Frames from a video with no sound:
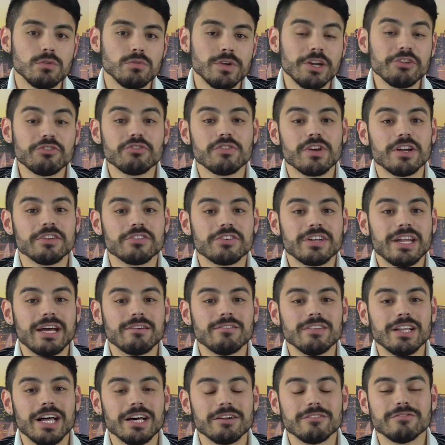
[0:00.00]
Restaurants can
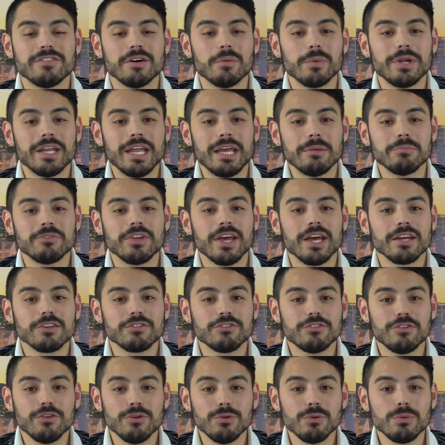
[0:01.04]
have a lot of fun with name
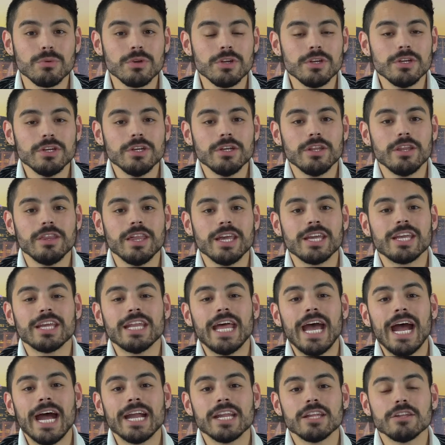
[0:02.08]
tags too. They
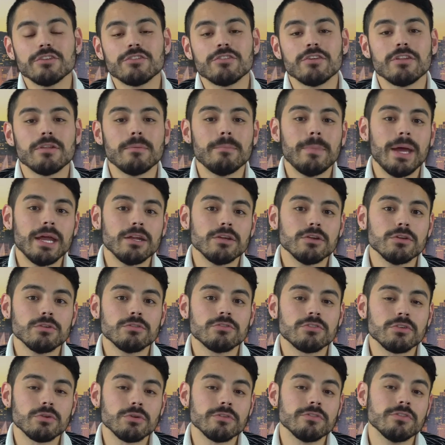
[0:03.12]
can add it to the
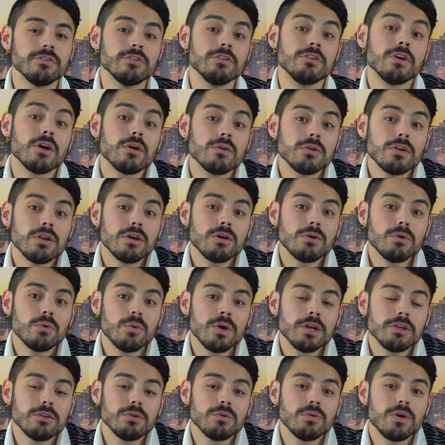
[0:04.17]
menu, so if you don't know
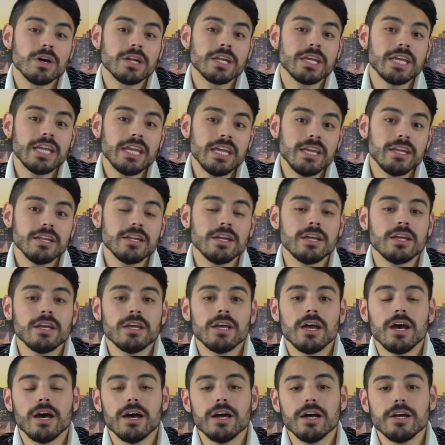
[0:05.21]
what you want to eat,
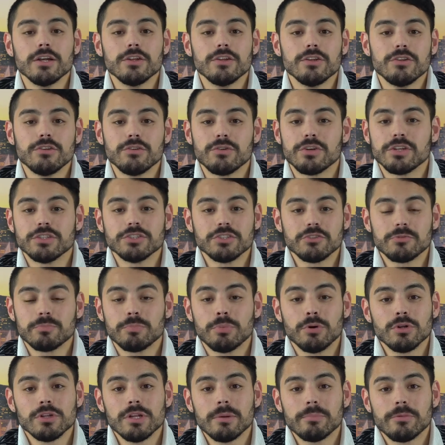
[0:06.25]
you can
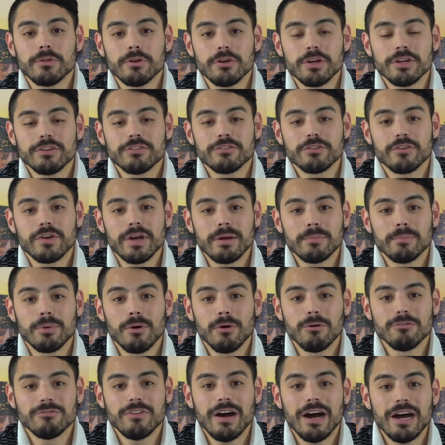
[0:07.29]
just pull up their Instagram
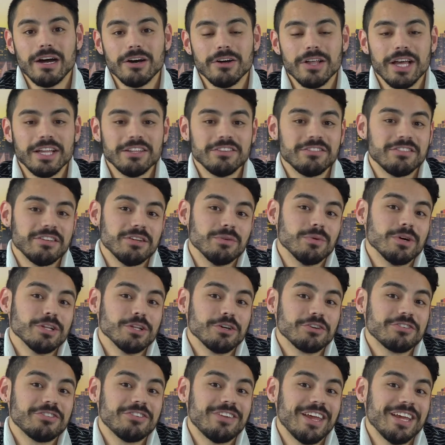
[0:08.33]
profile and see
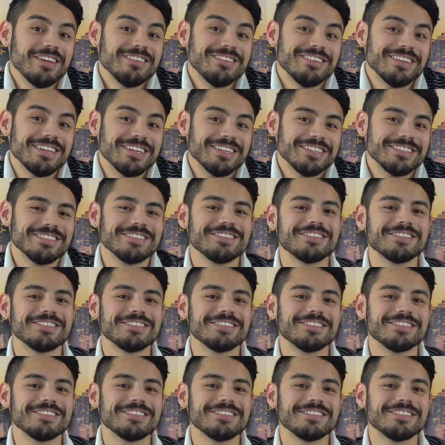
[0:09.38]
what looks tasty.